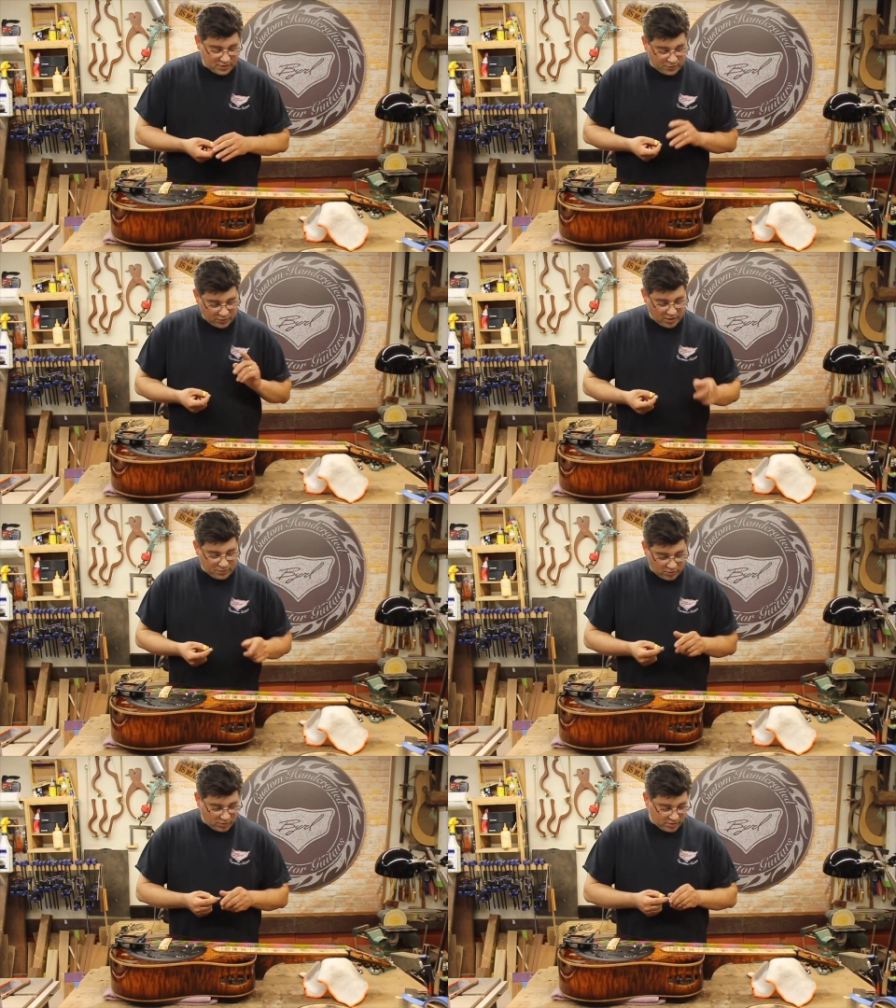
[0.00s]
The
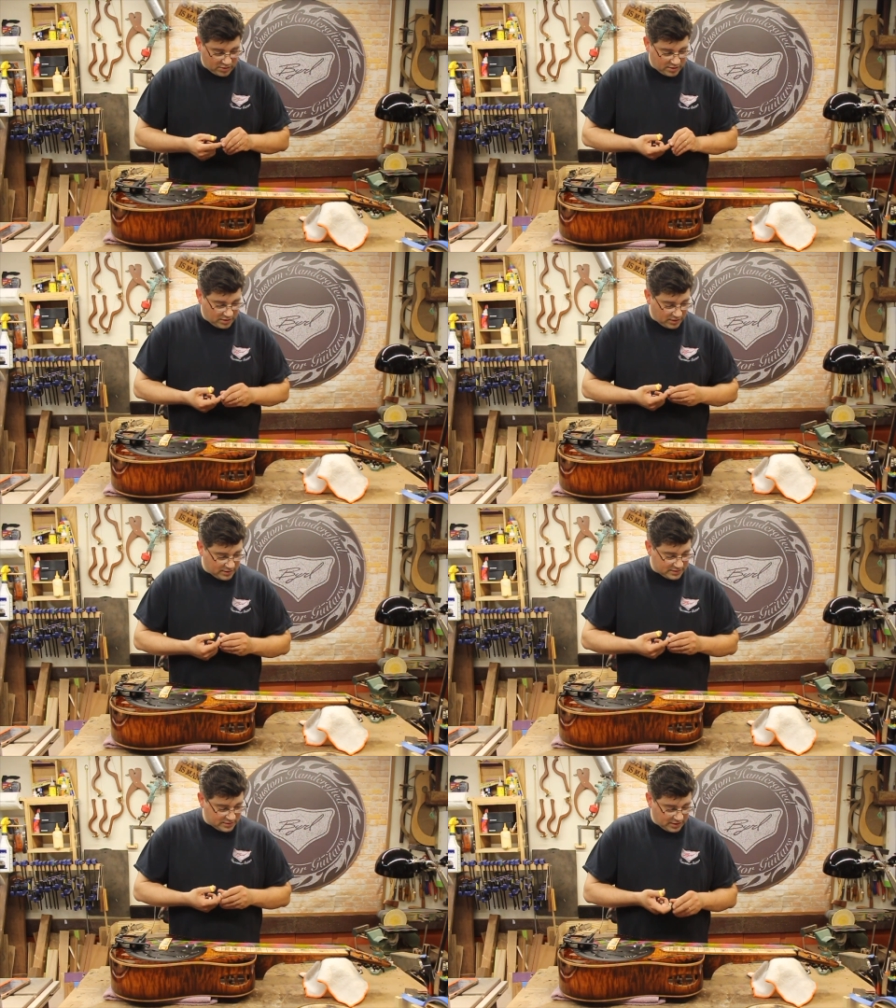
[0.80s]
fretboard
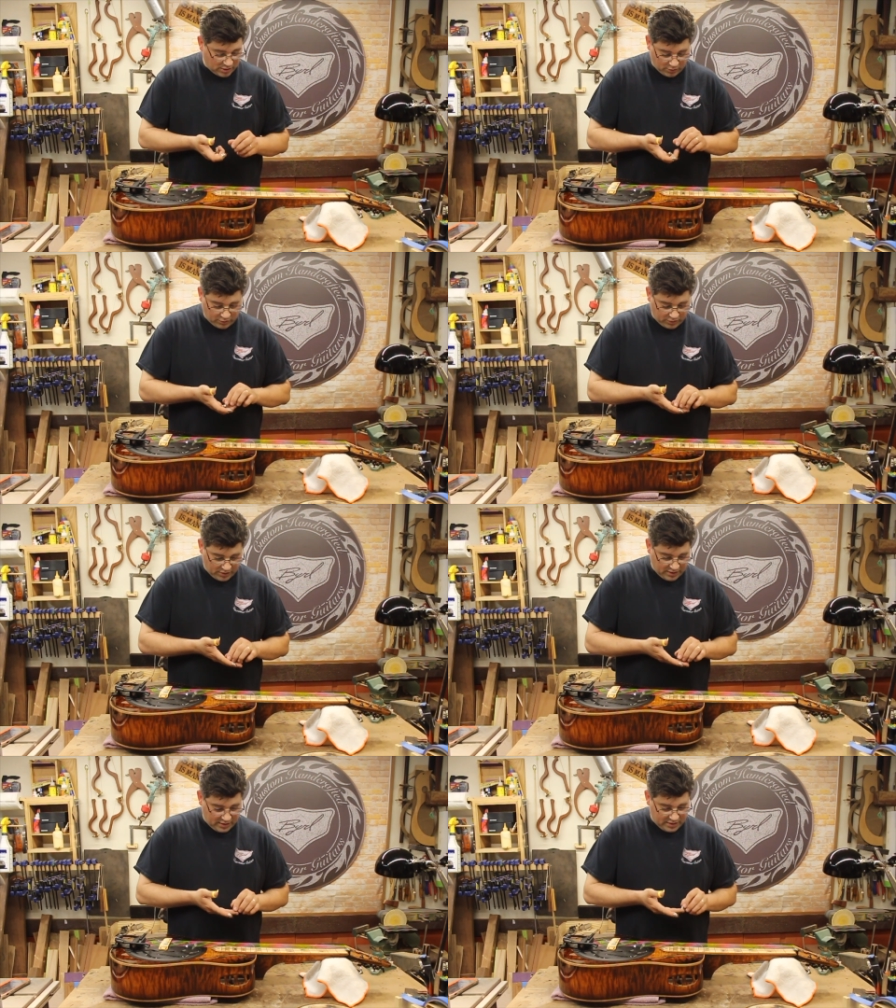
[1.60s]
itself
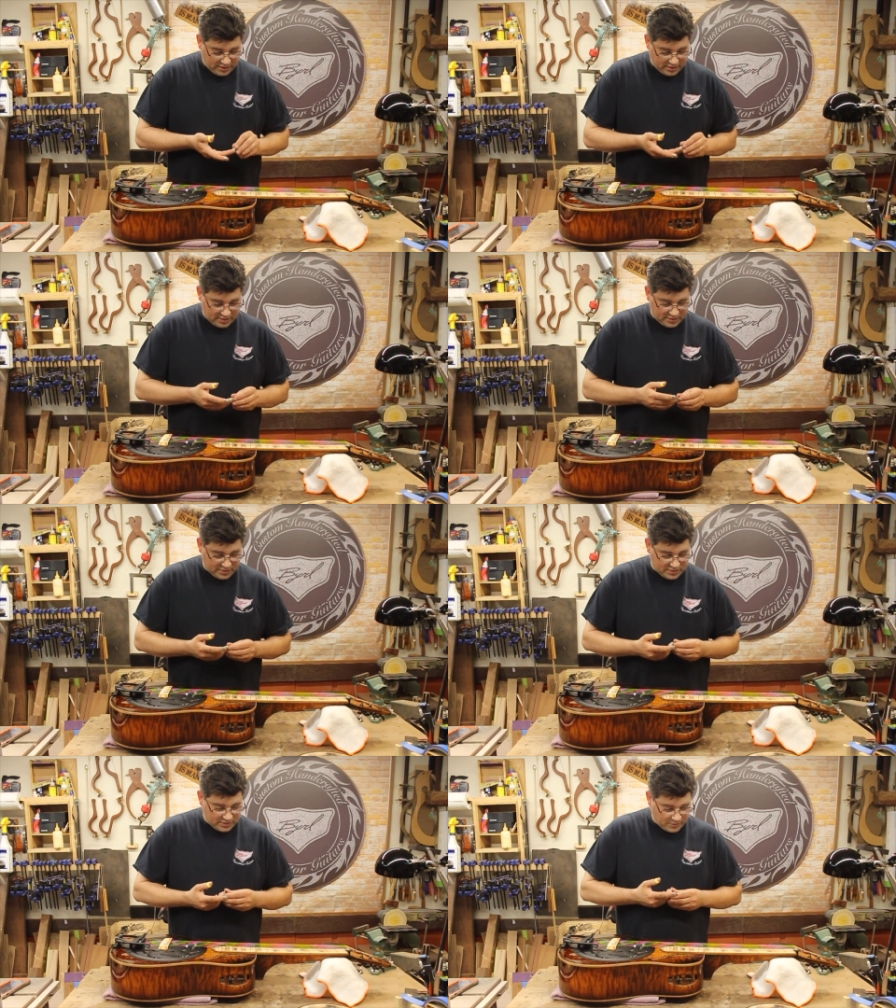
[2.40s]

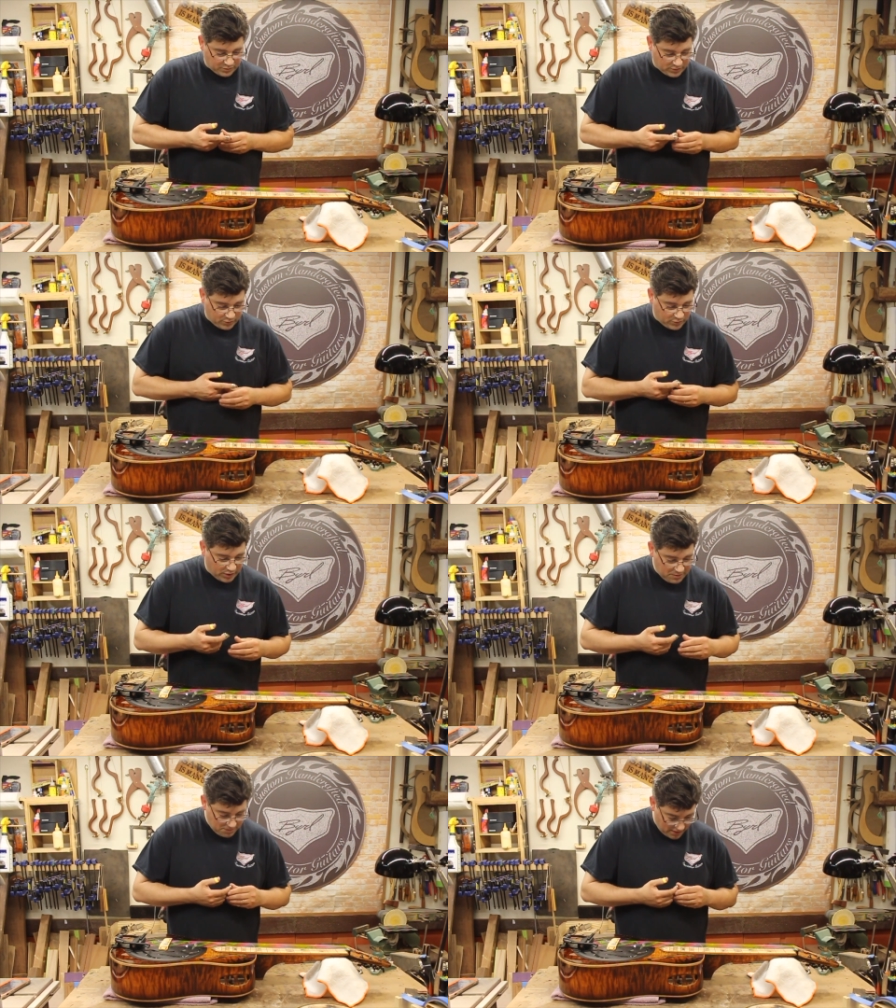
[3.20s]
is
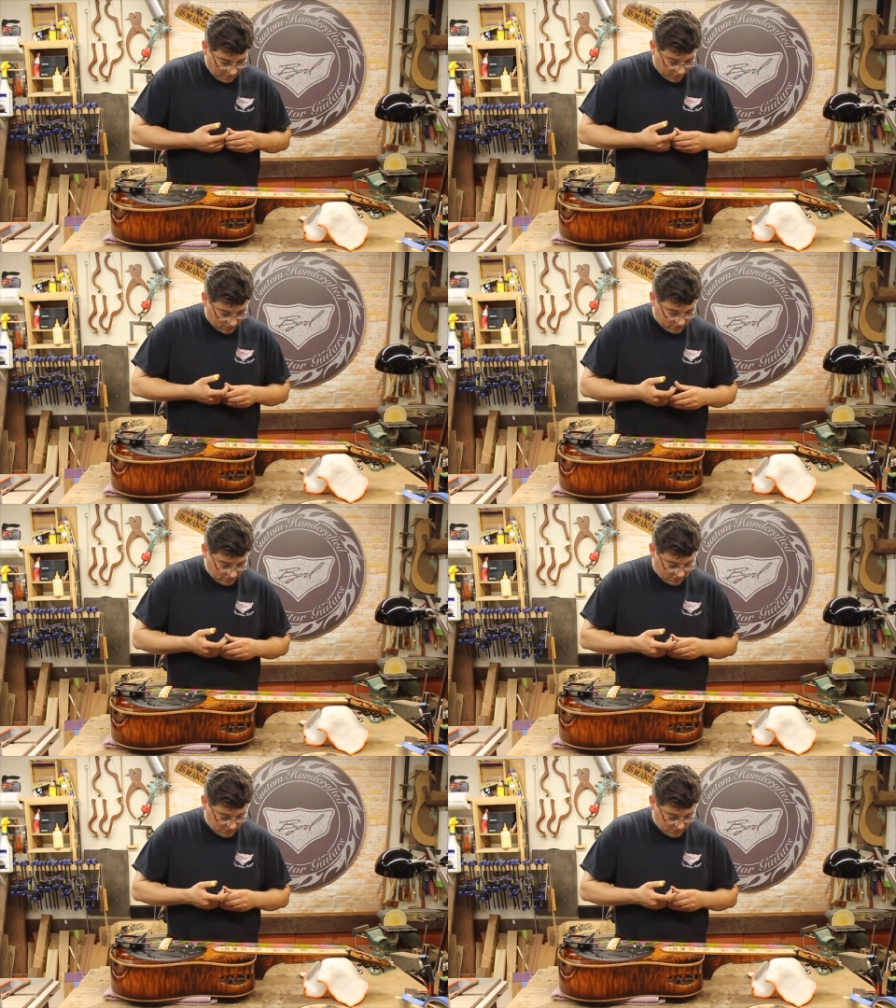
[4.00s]
flame maple,